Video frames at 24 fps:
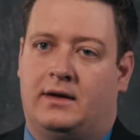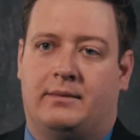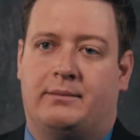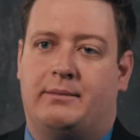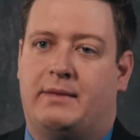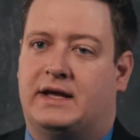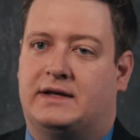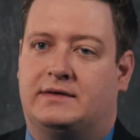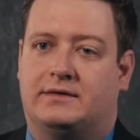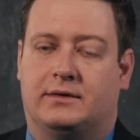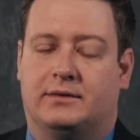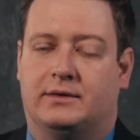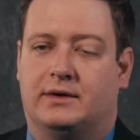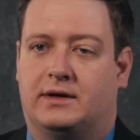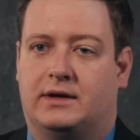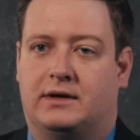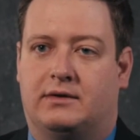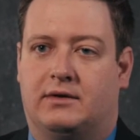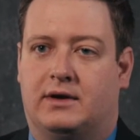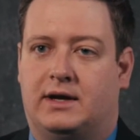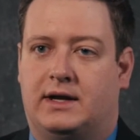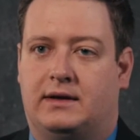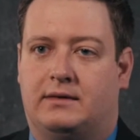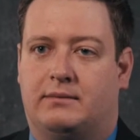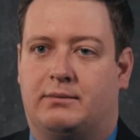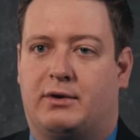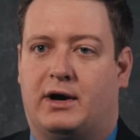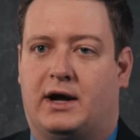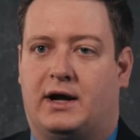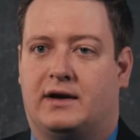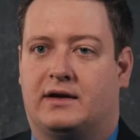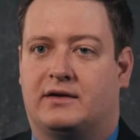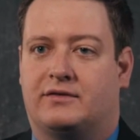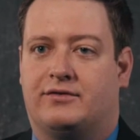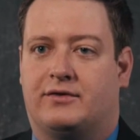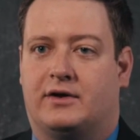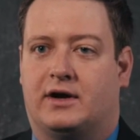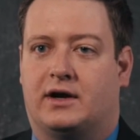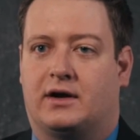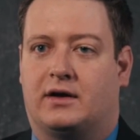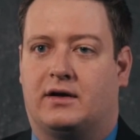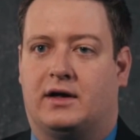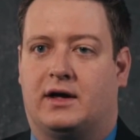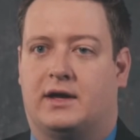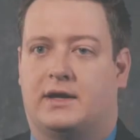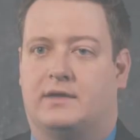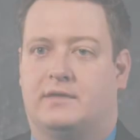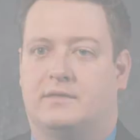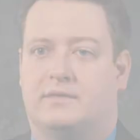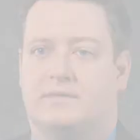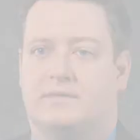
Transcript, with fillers: makes a really great product for our clients.